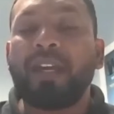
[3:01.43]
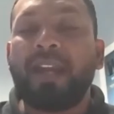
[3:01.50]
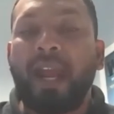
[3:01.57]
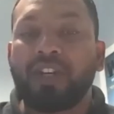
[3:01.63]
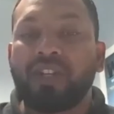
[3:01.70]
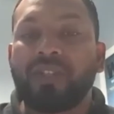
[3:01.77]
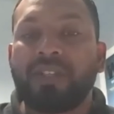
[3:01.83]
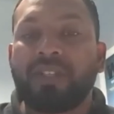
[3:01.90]

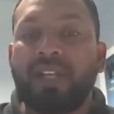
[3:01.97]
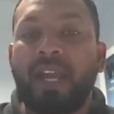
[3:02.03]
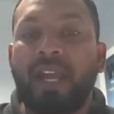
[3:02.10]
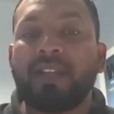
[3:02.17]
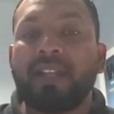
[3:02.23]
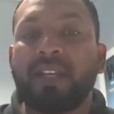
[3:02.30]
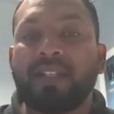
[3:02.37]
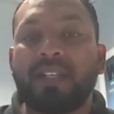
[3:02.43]
national
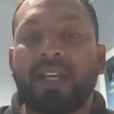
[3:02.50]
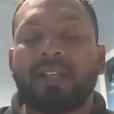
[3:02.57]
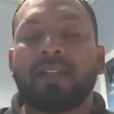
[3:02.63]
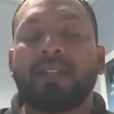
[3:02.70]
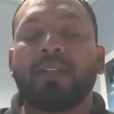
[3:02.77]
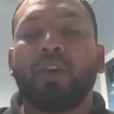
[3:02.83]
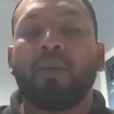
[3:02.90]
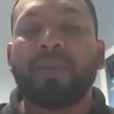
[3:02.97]
standard and
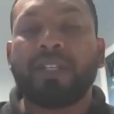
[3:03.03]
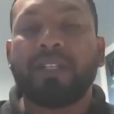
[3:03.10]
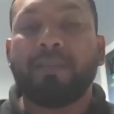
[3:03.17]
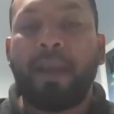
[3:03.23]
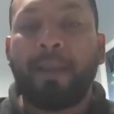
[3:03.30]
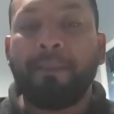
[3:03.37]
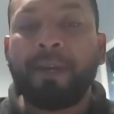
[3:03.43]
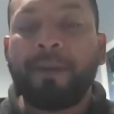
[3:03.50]
technical committee
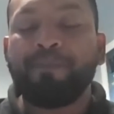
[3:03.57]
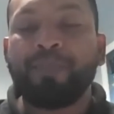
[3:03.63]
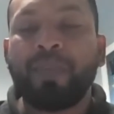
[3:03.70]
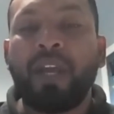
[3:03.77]
member,